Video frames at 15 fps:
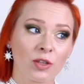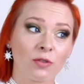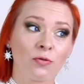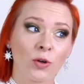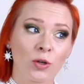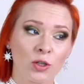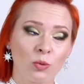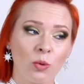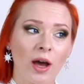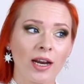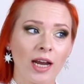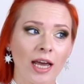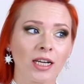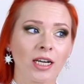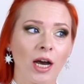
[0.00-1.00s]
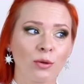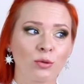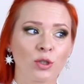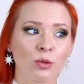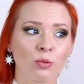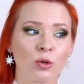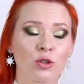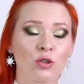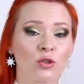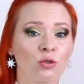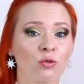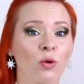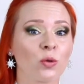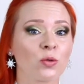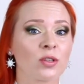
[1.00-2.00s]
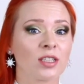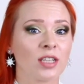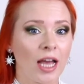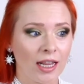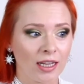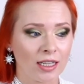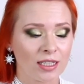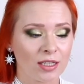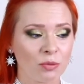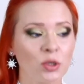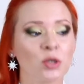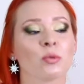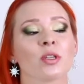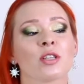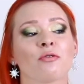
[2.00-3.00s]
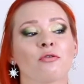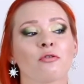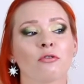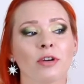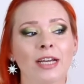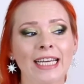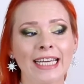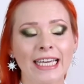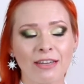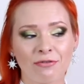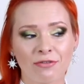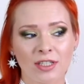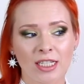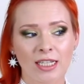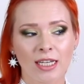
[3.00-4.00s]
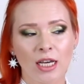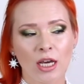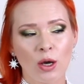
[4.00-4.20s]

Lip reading: The first one I encountered was Rose Silence, which was a free gift